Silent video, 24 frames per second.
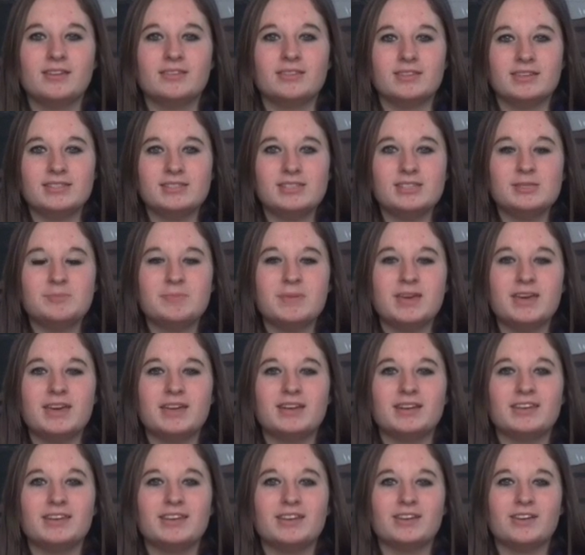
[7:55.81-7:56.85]
This has
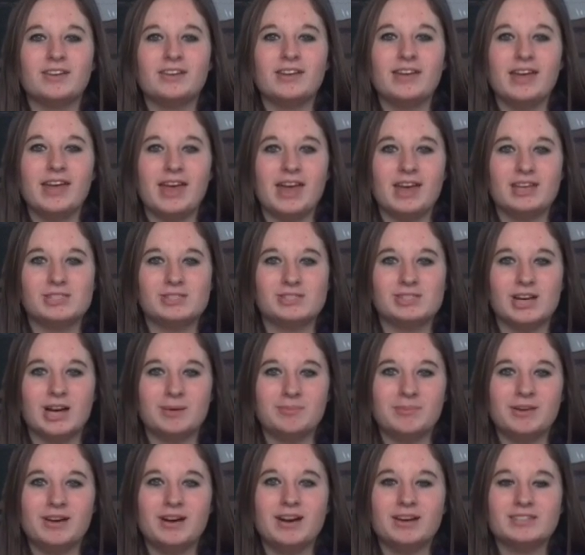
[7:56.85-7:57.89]
been Kiana Hayes of
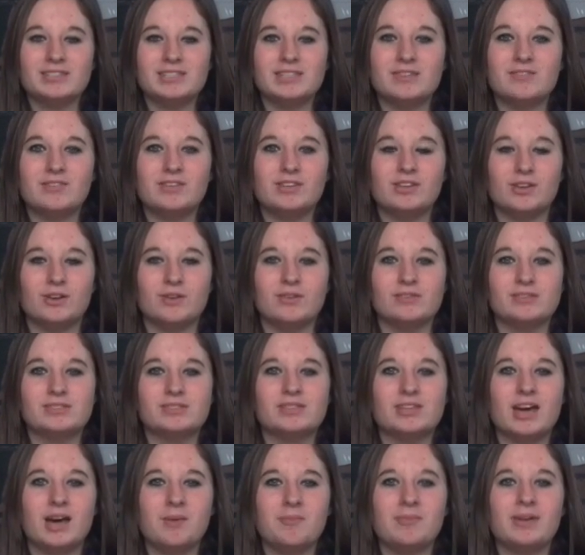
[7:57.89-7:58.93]
Tomahawk TV News,
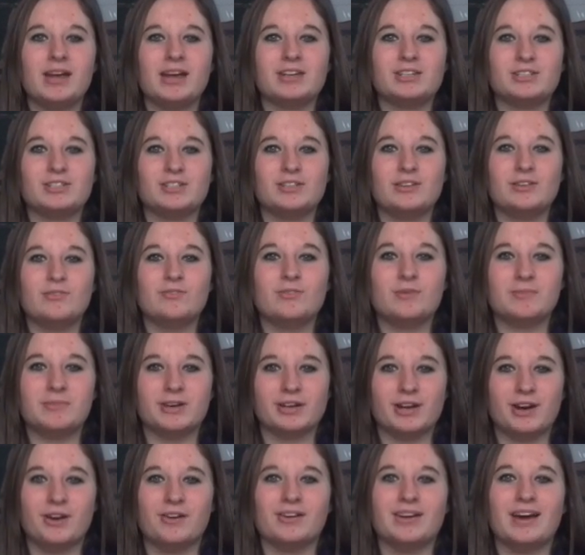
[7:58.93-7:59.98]
coming at you from
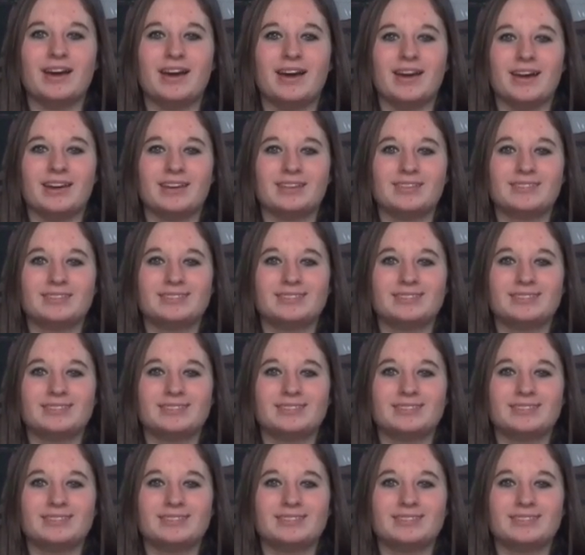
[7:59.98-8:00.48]
Nakona High.